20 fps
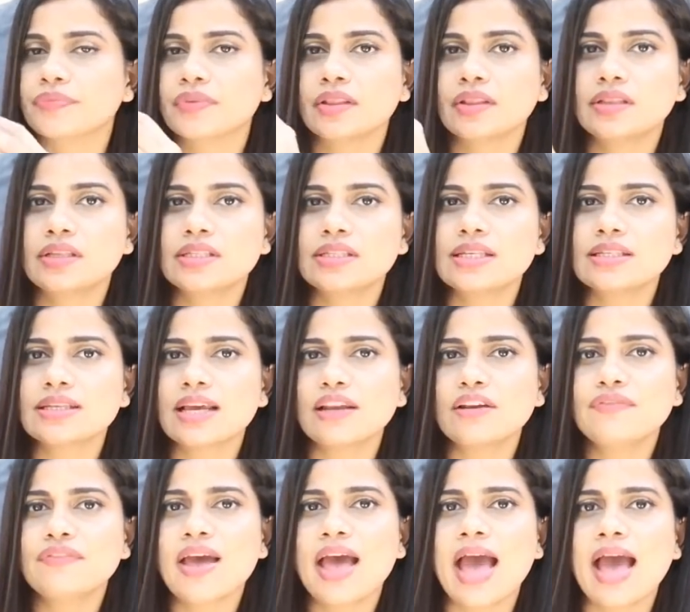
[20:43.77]
This is kind
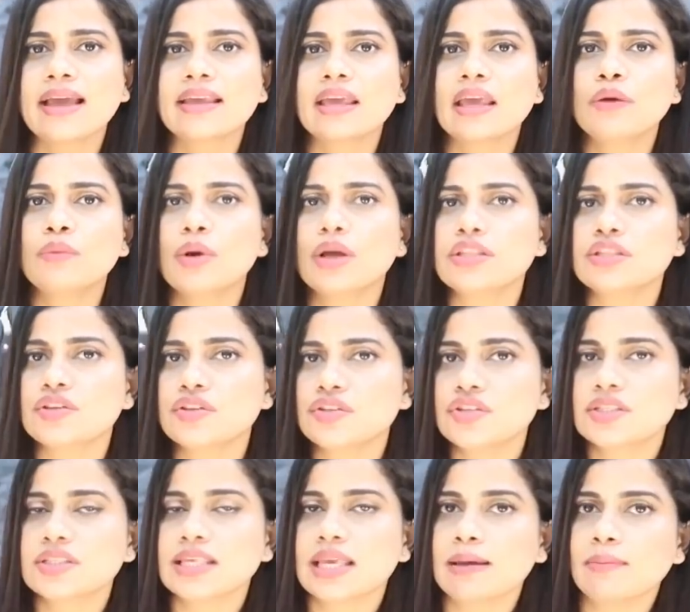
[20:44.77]
of a hanging one, so you
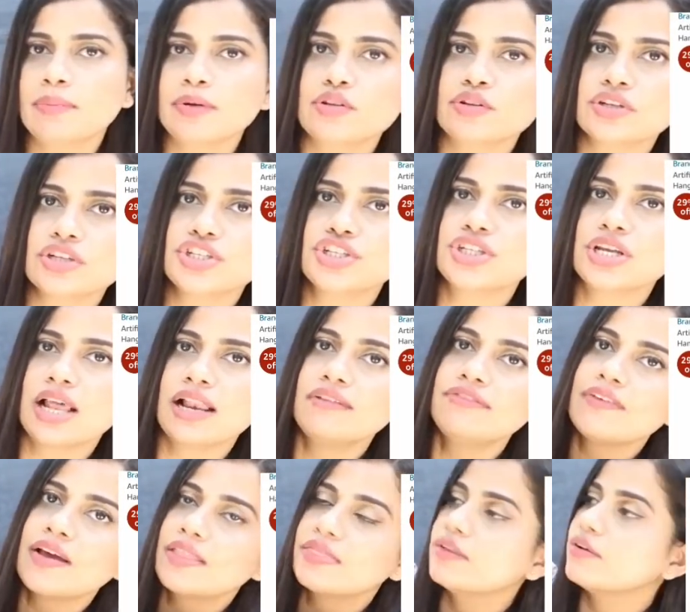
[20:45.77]
just keep it on a
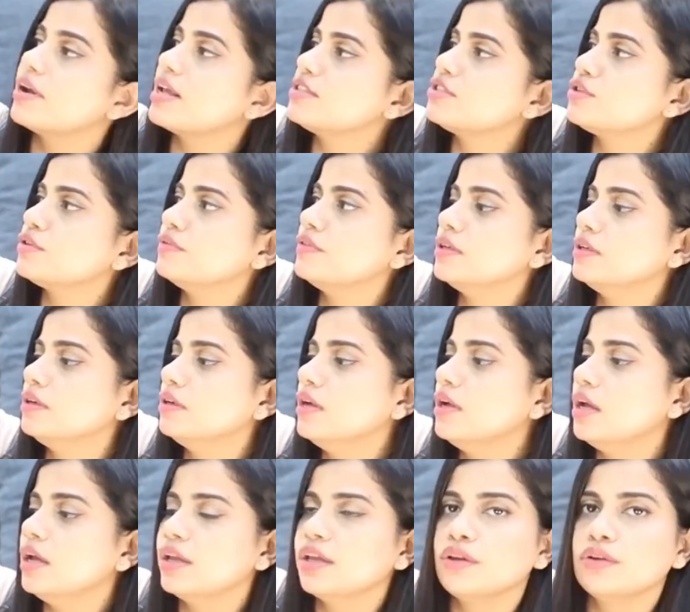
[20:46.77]
shelf and the rest of the,
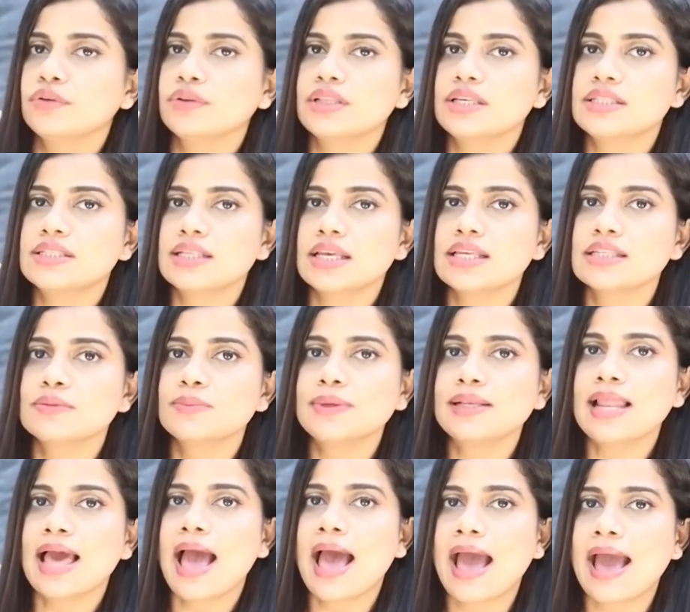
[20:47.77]
you know, these things
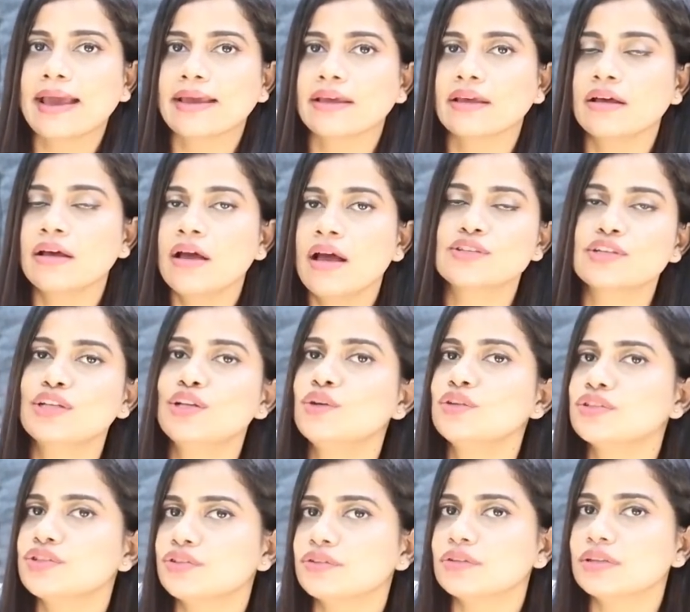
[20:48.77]
will hang. So it
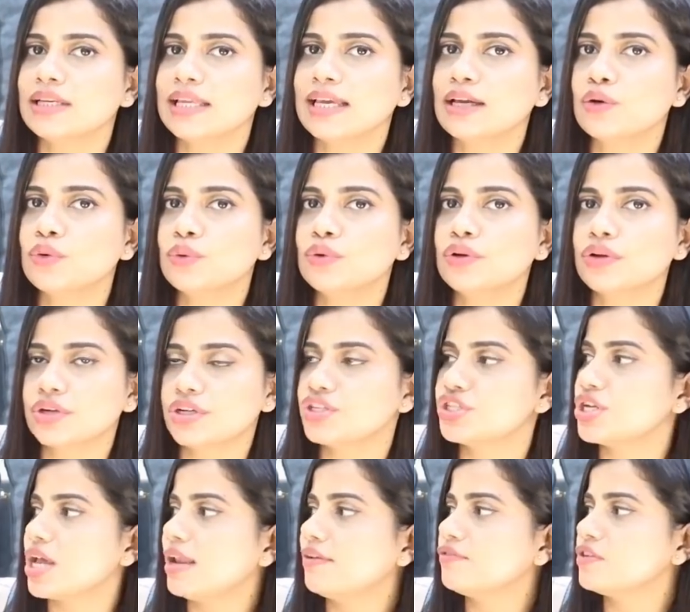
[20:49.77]
looks really cool on a
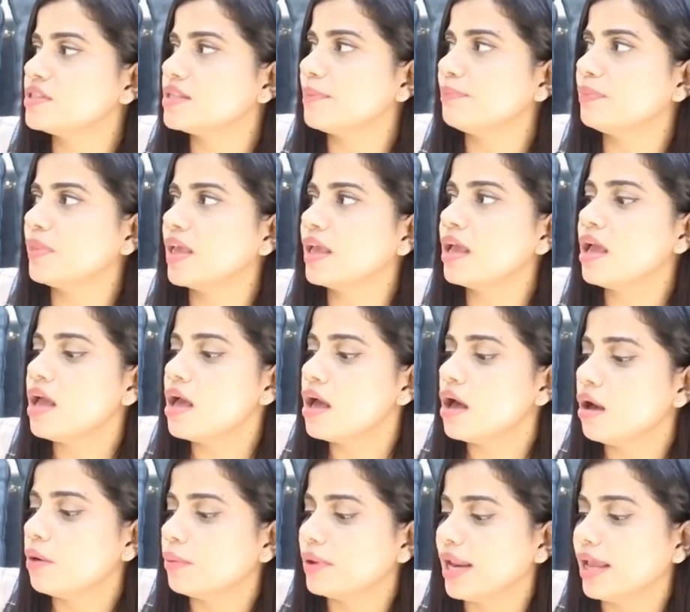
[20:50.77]
shelf or something.
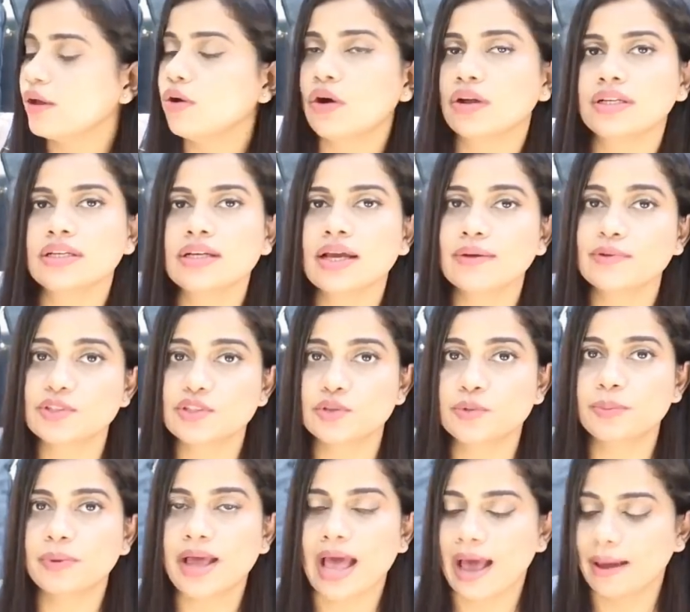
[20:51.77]
When I got it, I was
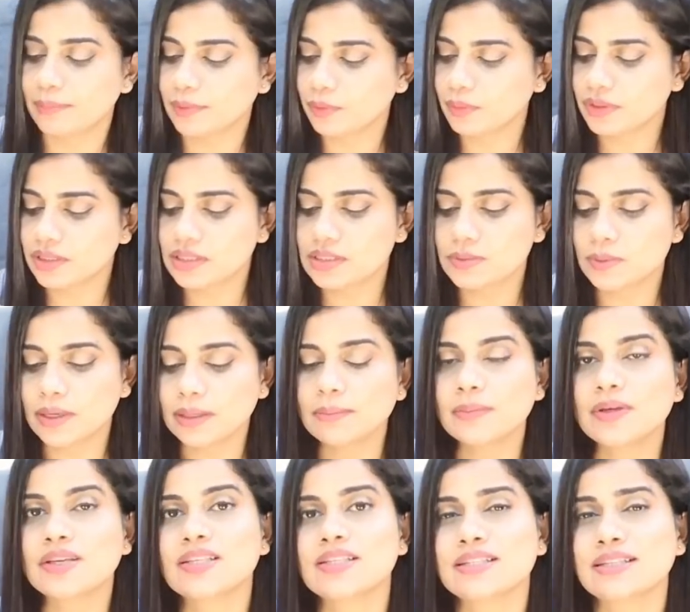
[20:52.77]
super happy with this one
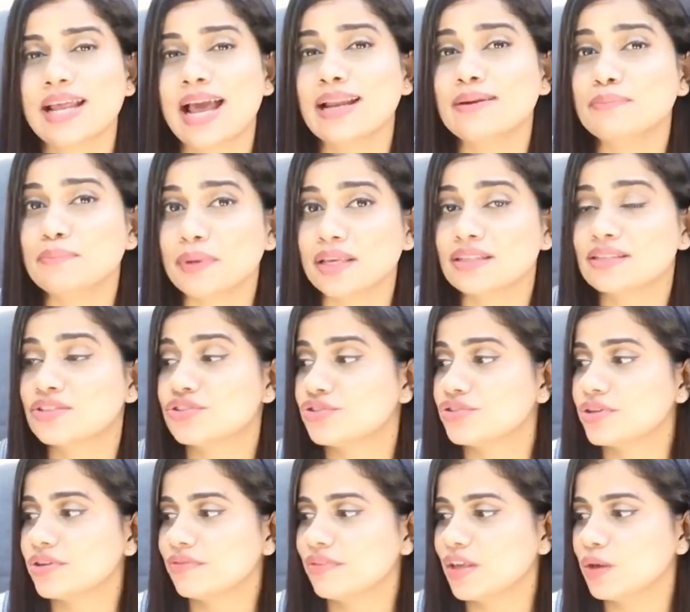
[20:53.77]
because it had mixed
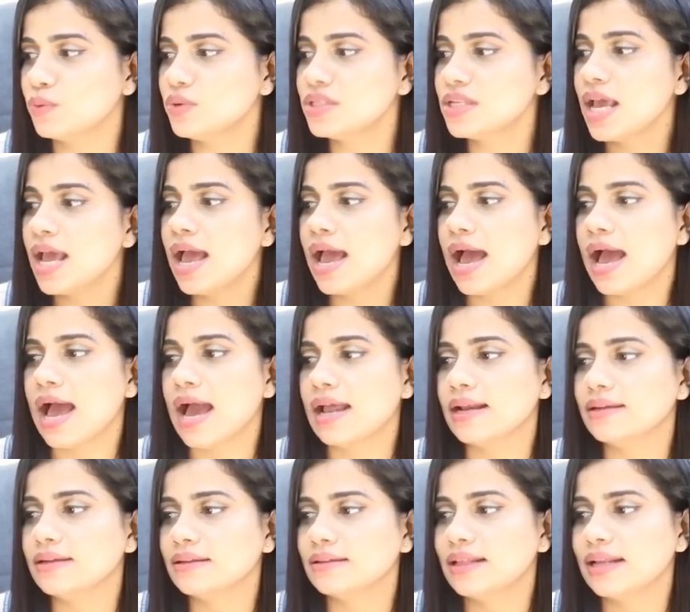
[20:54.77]
reviews,
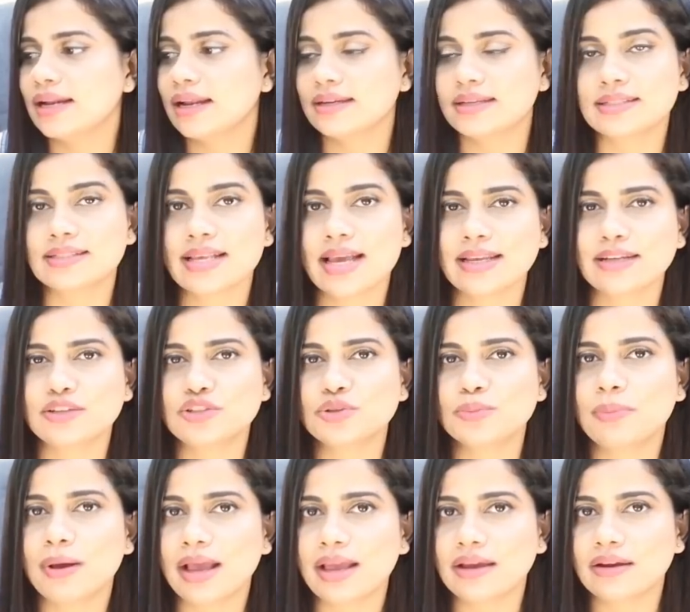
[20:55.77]
and then I decided to
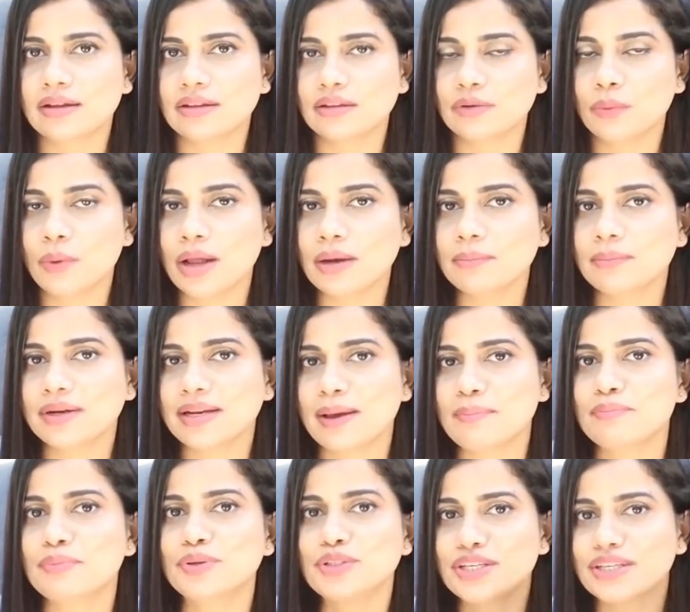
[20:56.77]
buy another one, but
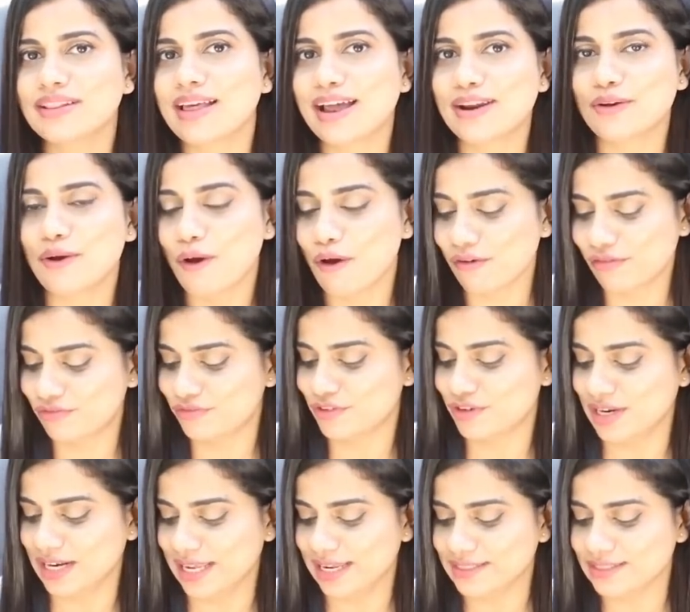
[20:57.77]
I'm putting that off for
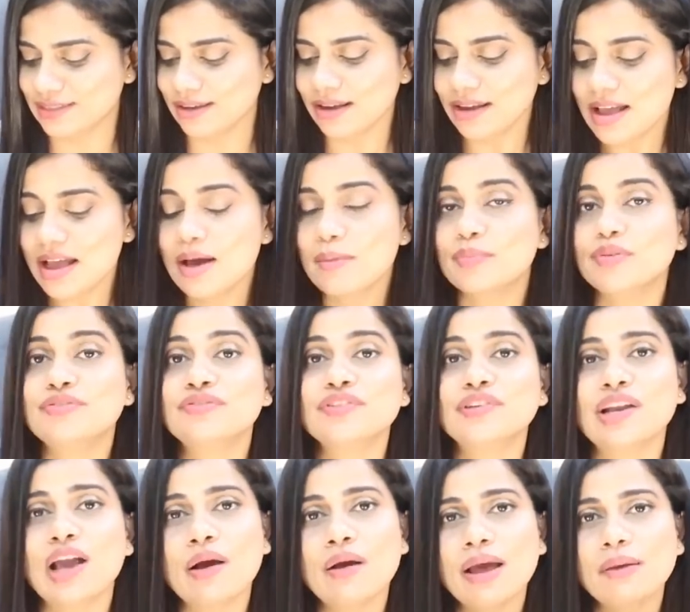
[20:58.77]
later. But for
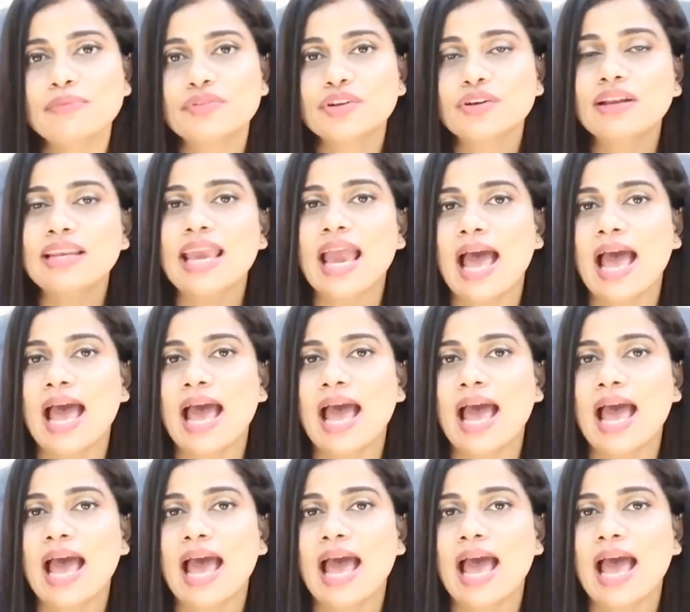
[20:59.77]
now, I'm really